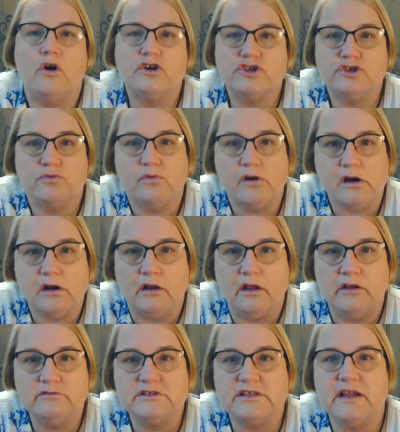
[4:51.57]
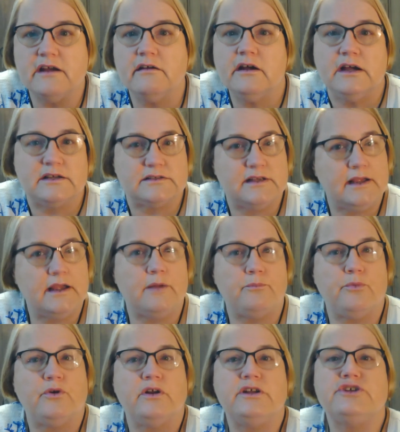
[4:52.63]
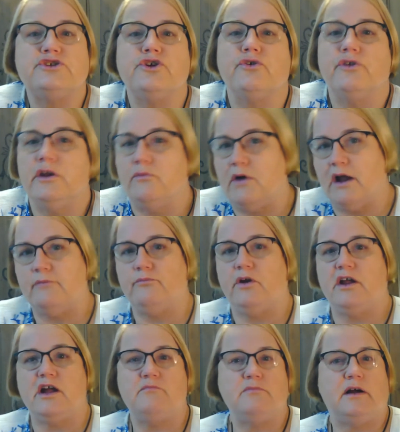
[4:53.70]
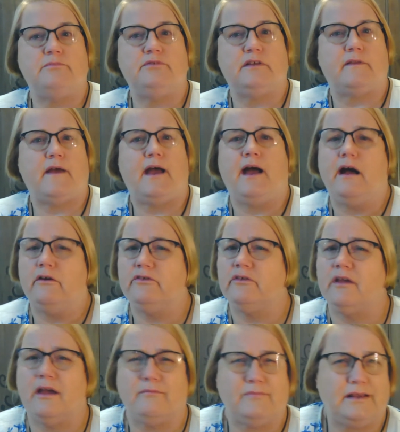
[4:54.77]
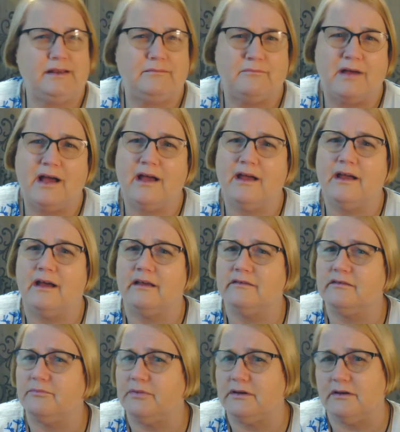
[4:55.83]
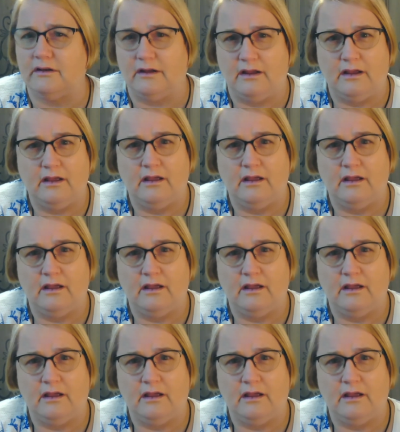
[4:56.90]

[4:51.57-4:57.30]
work clothes there, because they get pretty dirty. Why bring them up to the house? My husband